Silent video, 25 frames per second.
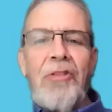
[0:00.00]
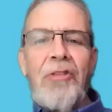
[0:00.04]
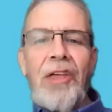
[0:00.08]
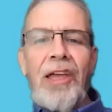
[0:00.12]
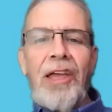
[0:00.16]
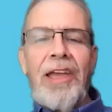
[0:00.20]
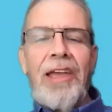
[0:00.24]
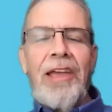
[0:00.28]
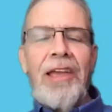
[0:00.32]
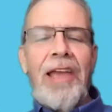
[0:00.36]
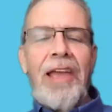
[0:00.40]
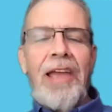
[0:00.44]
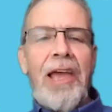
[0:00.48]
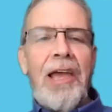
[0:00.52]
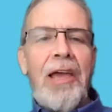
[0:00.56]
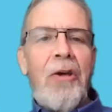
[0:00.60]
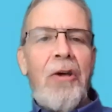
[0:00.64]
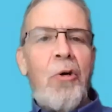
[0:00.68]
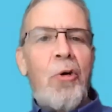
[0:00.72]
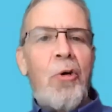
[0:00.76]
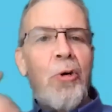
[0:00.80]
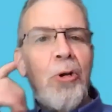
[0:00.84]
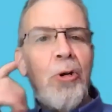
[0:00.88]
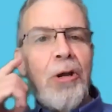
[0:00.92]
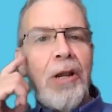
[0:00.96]
I
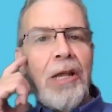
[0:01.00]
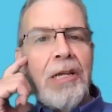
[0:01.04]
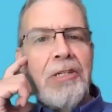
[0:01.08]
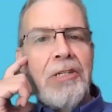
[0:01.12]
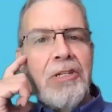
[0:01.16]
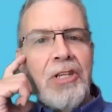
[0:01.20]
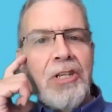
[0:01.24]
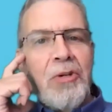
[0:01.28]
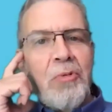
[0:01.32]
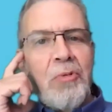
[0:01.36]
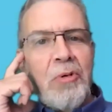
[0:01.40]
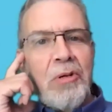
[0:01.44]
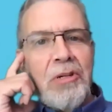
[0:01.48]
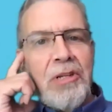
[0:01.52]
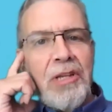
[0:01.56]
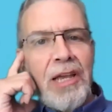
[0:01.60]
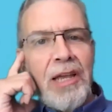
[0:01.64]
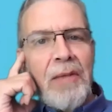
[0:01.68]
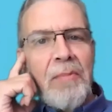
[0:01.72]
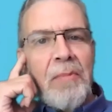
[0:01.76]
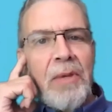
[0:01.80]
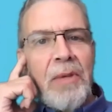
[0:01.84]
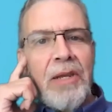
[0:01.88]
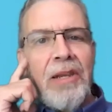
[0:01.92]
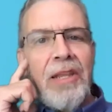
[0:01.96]
ordered iced tea one
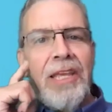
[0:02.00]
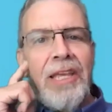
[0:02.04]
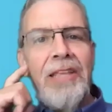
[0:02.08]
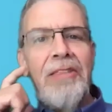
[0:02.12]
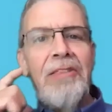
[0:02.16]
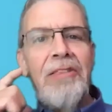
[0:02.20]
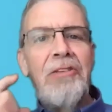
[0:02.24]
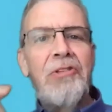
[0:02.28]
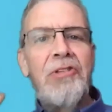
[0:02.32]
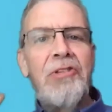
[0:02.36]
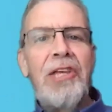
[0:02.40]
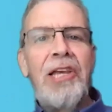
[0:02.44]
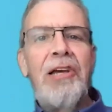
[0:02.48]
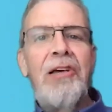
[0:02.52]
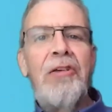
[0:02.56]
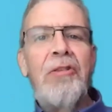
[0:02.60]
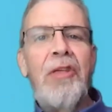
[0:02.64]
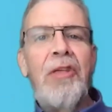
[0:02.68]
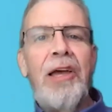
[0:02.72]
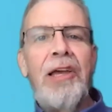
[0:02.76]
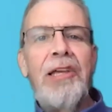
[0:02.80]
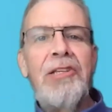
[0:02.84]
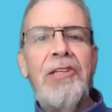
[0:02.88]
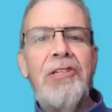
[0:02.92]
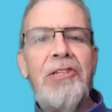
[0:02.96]
time, and in the South,
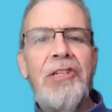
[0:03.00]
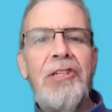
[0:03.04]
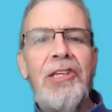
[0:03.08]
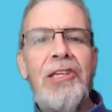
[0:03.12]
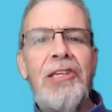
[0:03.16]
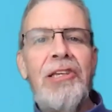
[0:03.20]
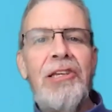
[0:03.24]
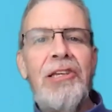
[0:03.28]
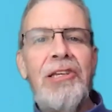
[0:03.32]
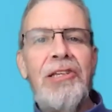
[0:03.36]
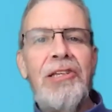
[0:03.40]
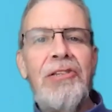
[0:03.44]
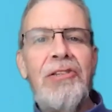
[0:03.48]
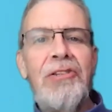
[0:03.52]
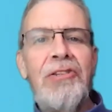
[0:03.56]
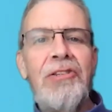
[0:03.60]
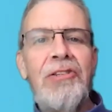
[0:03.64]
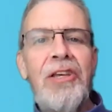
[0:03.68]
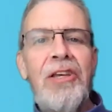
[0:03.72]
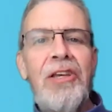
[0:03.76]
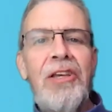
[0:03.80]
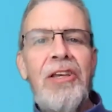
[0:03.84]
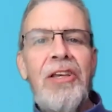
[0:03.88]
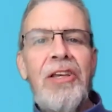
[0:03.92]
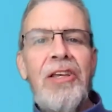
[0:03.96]
iced tea is
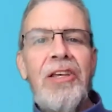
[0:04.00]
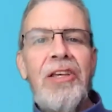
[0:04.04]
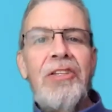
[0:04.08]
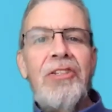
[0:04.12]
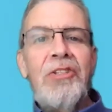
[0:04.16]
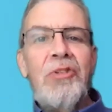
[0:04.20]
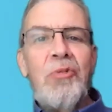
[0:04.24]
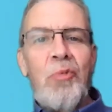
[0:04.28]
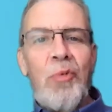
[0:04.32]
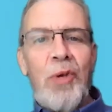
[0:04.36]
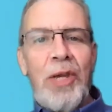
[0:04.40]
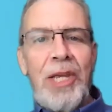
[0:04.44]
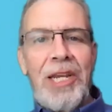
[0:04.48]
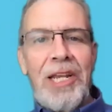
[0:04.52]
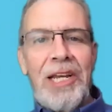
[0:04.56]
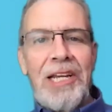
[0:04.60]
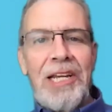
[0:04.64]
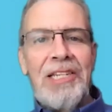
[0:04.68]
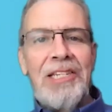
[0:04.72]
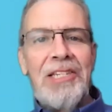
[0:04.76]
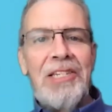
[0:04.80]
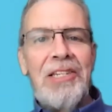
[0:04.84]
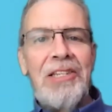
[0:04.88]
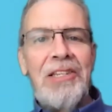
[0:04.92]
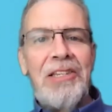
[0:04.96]
sweet
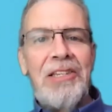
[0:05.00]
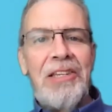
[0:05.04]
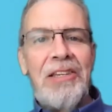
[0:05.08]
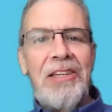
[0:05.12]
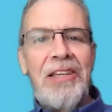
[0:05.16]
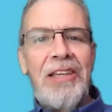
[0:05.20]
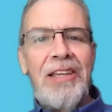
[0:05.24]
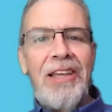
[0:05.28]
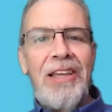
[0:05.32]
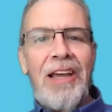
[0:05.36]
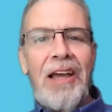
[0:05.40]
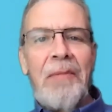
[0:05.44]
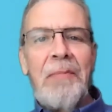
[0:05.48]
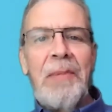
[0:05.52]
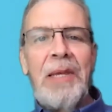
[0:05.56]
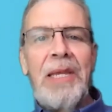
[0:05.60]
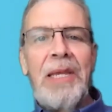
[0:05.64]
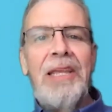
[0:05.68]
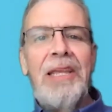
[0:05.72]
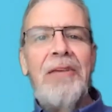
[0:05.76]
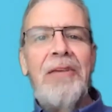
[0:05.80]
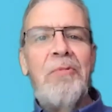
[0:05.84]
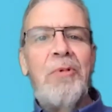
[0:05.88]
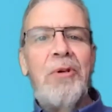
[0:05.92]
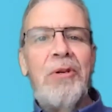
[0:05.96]
iced tea. Mm-hmm. I mean,
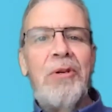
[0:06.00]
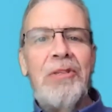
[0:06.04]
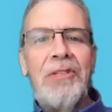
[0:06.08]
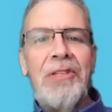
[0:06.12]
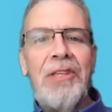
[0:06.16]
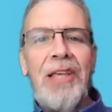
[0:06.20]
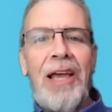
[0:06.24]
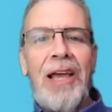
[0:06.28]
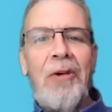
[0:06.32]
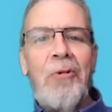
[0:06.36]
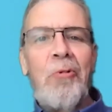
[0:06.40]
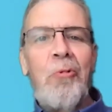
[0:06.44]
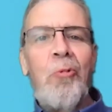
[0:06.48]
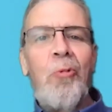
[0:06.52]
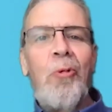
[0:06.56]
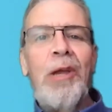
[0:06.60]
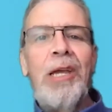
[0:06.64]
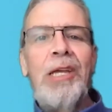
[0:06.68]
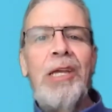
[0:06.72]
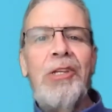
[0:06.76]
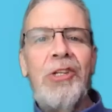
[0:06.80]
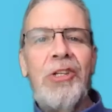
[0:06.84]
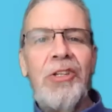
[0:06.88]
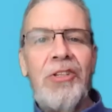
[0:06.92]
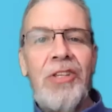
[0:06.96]
it was
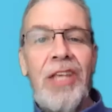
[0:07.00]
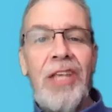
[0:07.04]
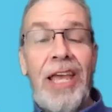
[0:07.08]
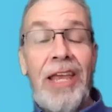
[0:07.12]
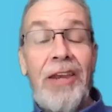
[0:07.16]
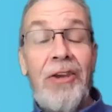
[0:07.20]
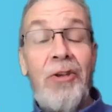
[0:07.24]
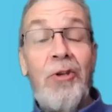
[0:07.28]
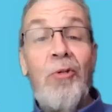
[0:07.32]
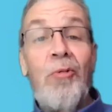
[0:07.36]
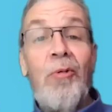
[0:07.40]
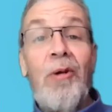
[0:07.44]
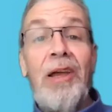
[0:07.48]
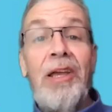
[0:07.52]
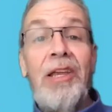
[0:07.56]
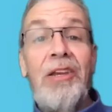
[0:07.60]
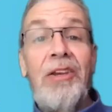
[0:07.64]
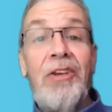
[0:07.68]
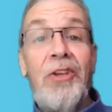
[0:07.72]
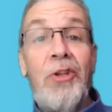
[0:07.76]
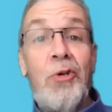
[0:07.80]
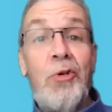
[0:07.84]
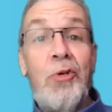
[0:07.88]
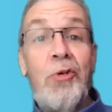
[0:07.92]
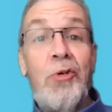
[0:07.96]
outrageous. And you're right.
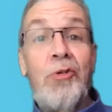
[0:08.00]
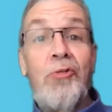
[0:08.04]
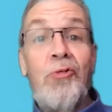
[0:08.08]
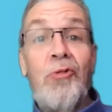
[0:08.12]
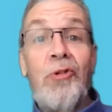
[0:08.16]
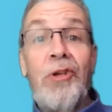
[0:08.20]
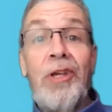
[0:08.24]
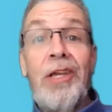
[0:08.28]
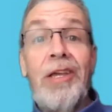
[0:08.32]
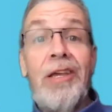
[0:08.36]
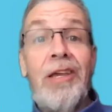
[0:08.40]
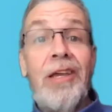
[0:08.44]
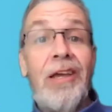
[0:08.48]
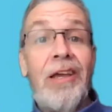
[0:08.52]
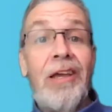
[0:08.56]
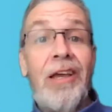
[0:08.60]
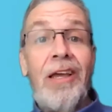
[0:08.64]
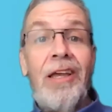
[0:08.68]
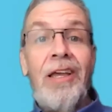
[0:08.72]
You could drink.